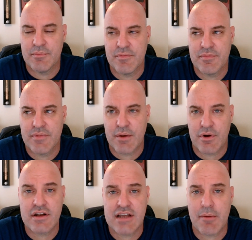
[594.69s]
They were
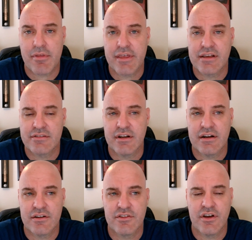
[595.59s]
on top of things
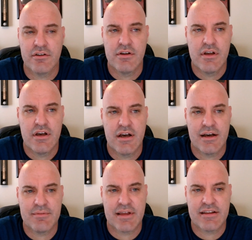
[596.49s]
there. So,
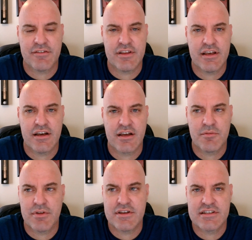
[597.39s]
yeah, definitely a good
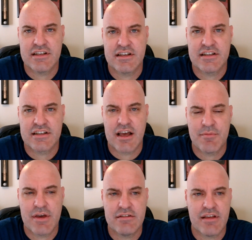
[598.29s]
place to come
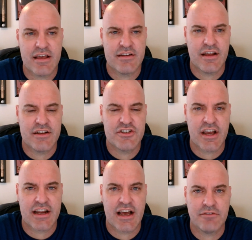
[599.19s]
in and check
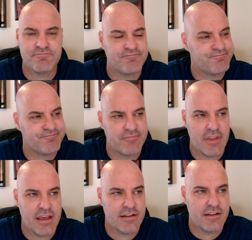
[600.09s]
it out.
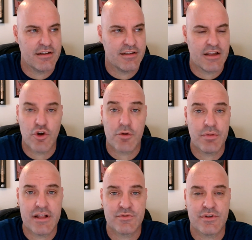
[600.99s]
And, yeah, no
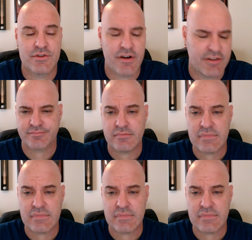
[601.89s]
complaints whatsoever.